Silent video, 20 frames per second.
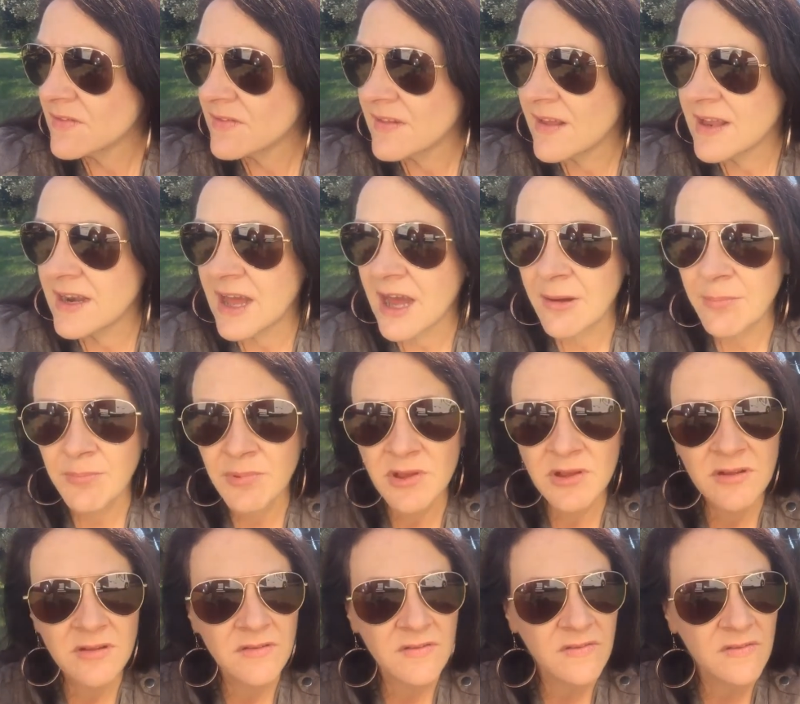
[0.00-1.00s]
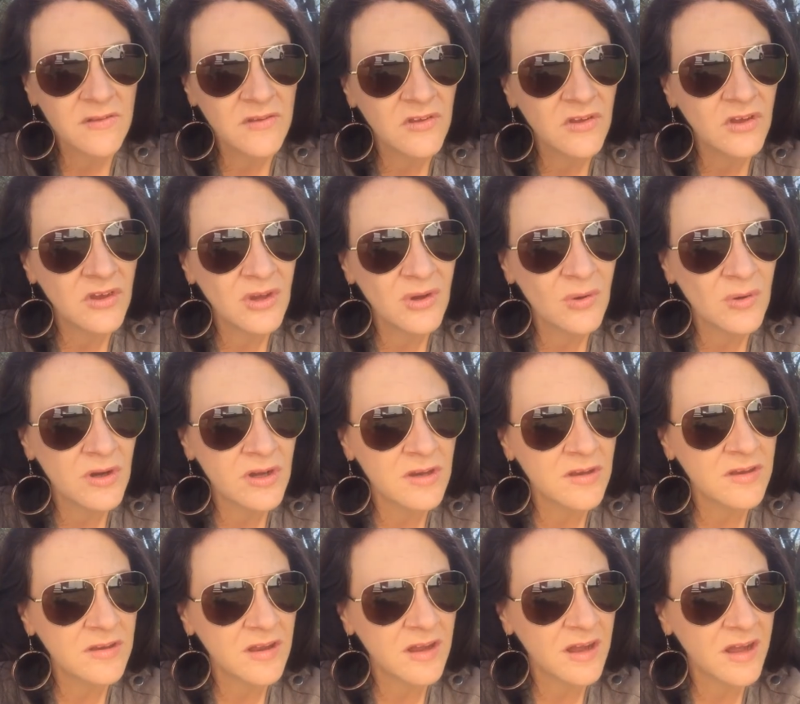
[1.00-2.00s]
set up and secured,
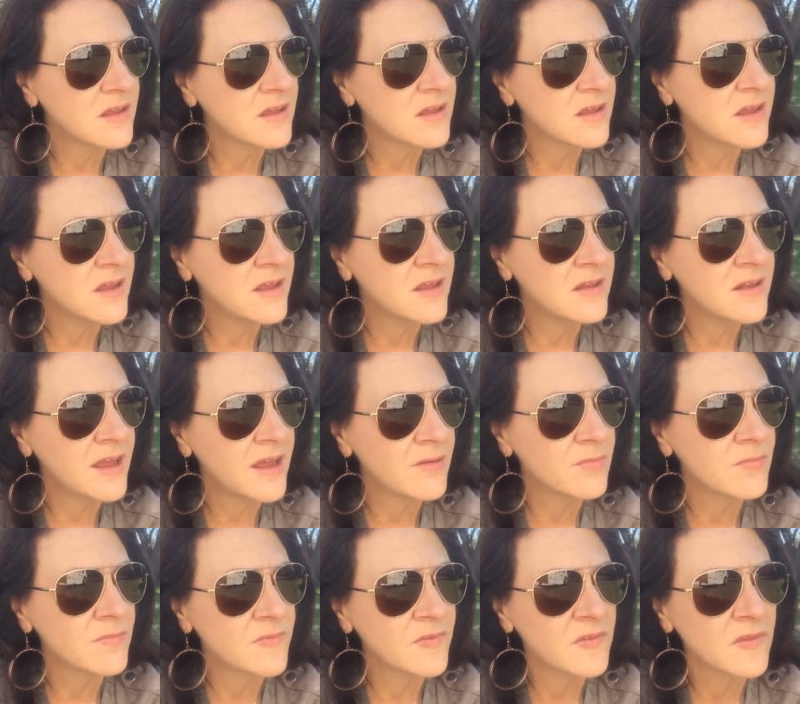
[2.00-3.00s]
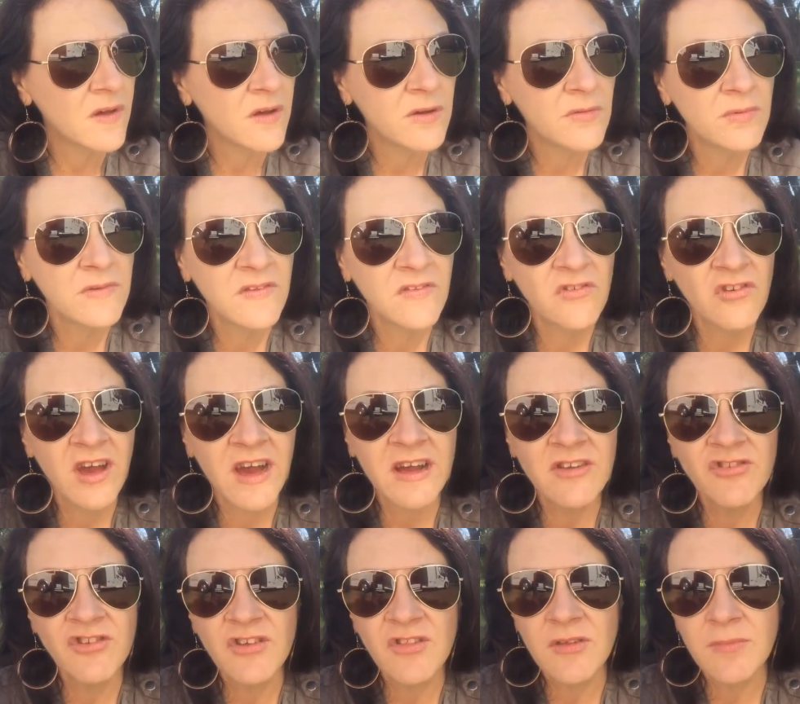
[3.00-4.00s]
and that, so I was
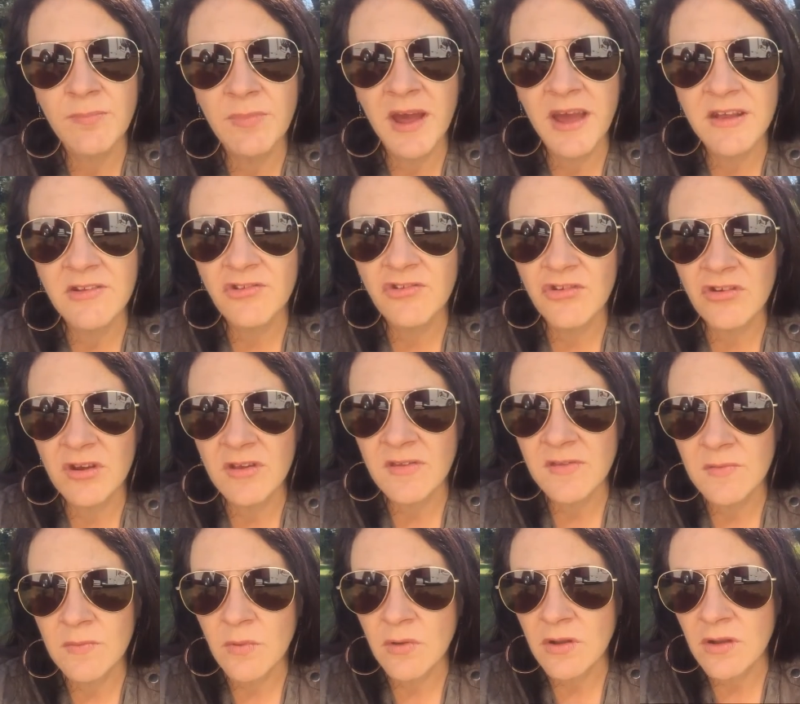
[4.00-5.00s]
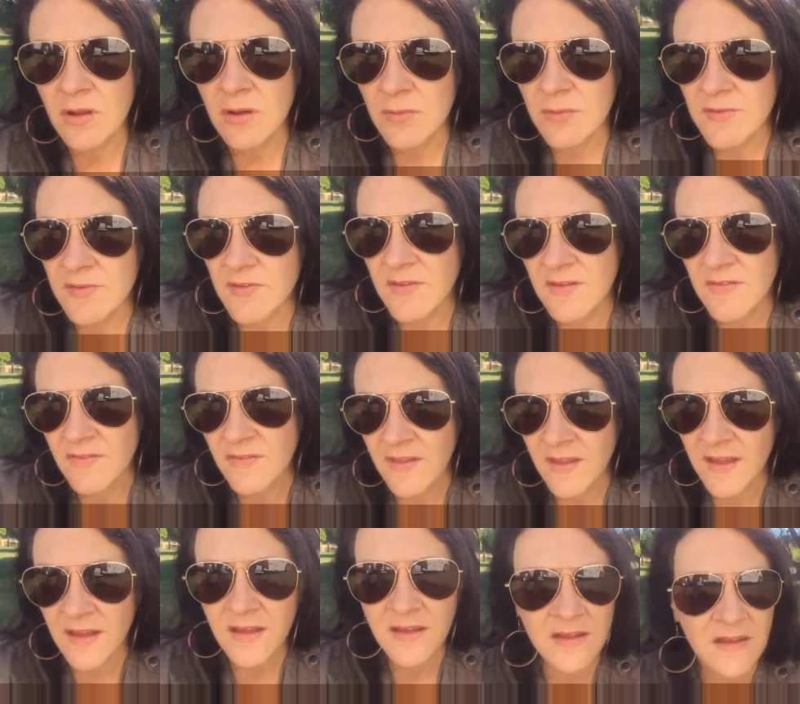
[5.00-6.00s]
charging the batteries while I was in
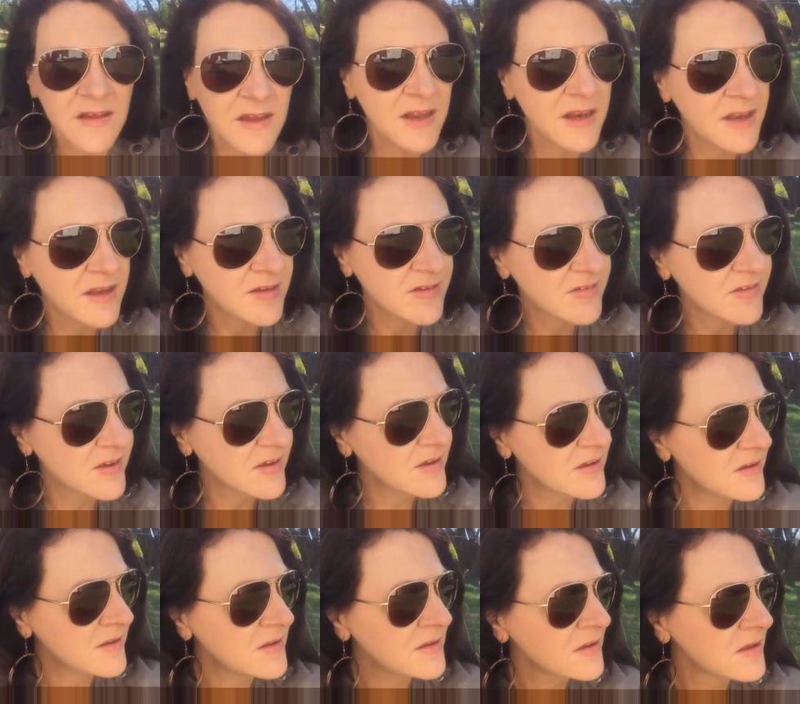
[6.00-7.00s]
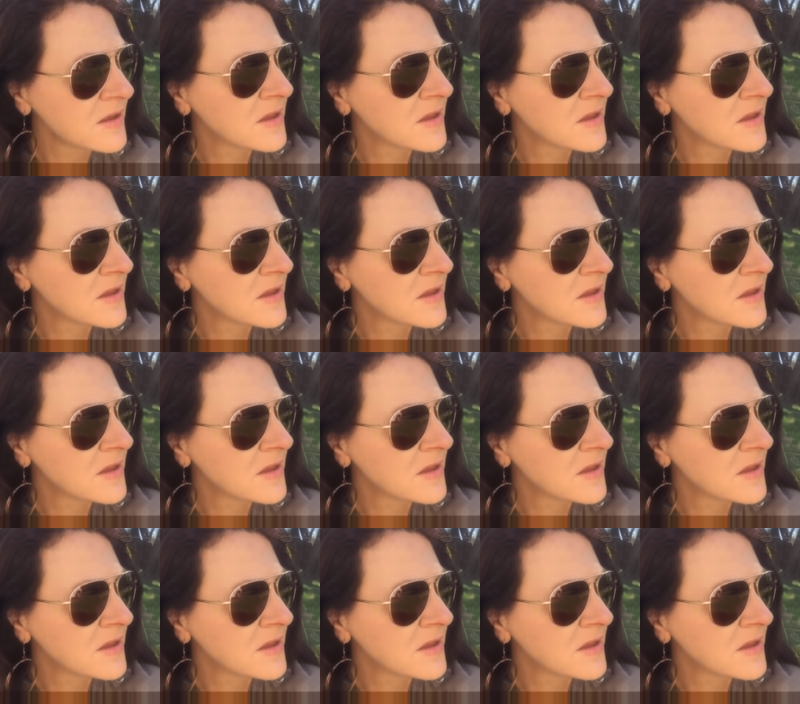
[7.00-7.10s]
there eating tea.